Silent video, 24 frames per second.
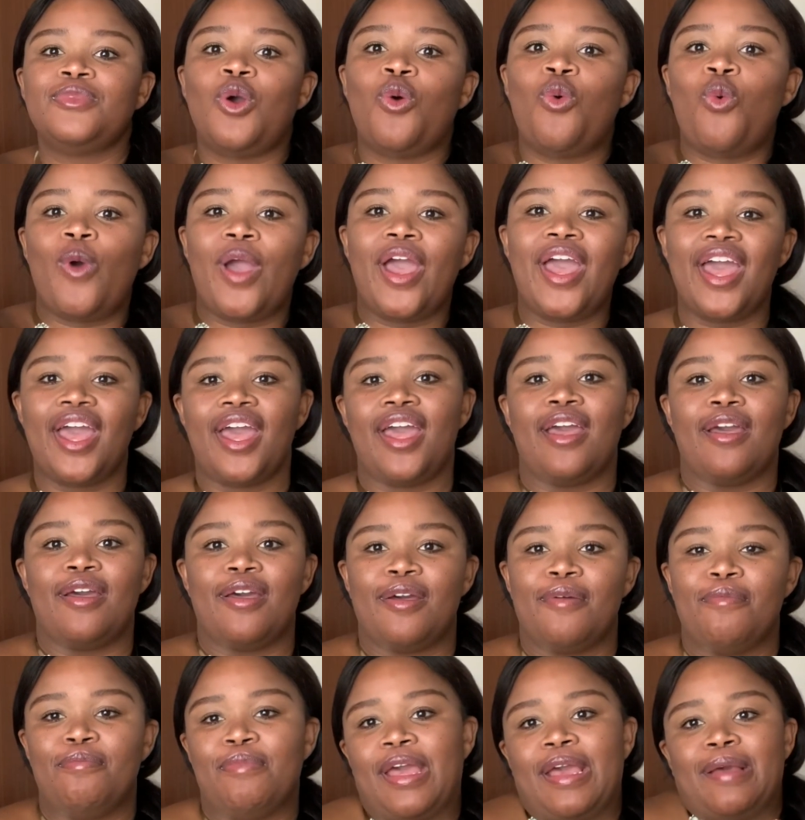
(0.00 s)
Where,
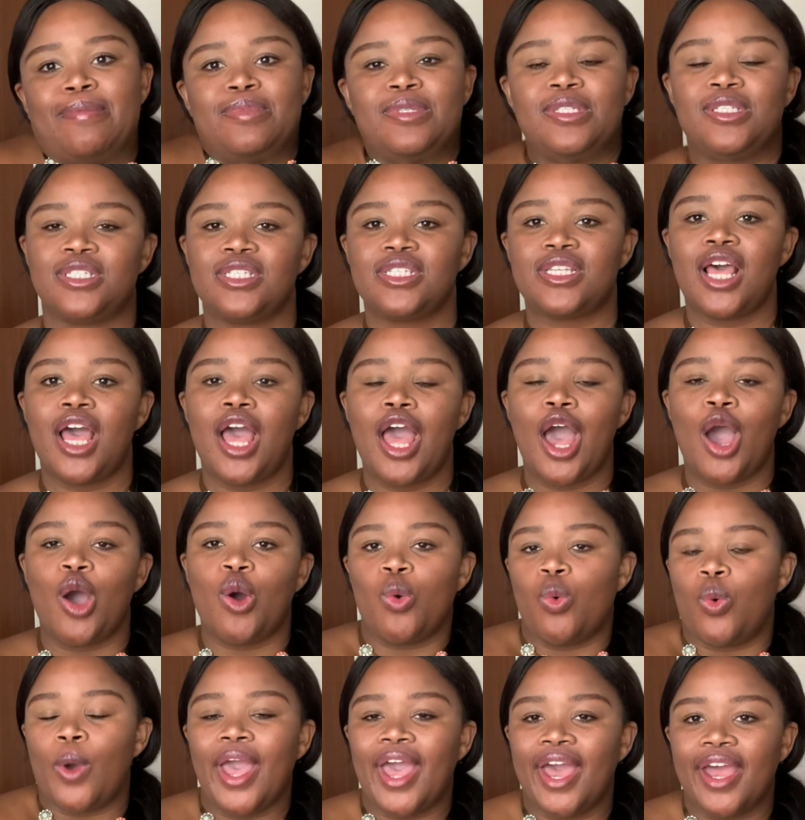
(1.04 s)
babes?
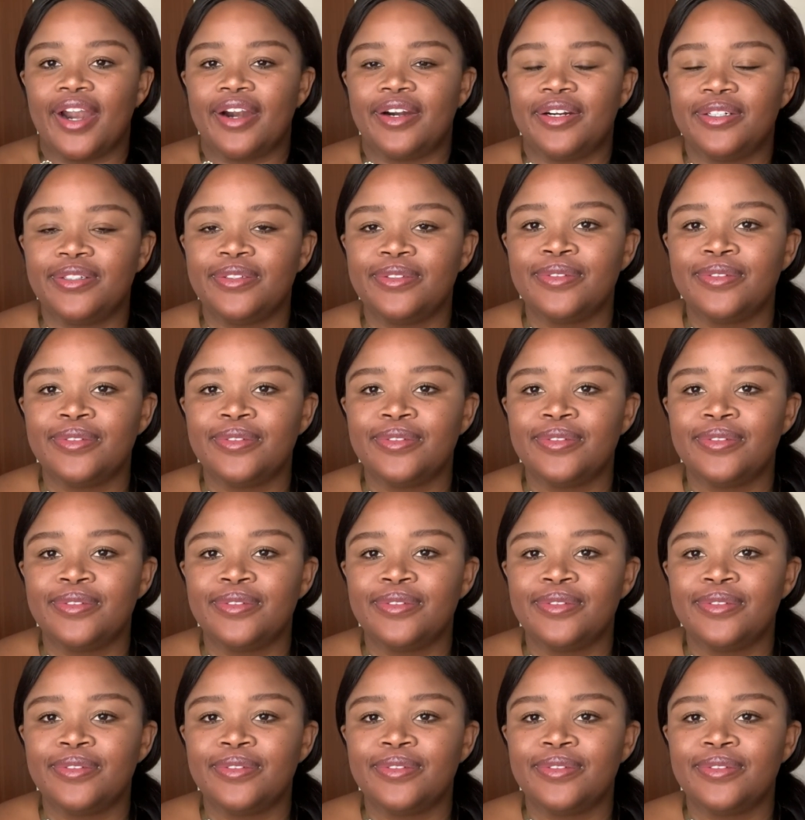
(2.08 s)
Where?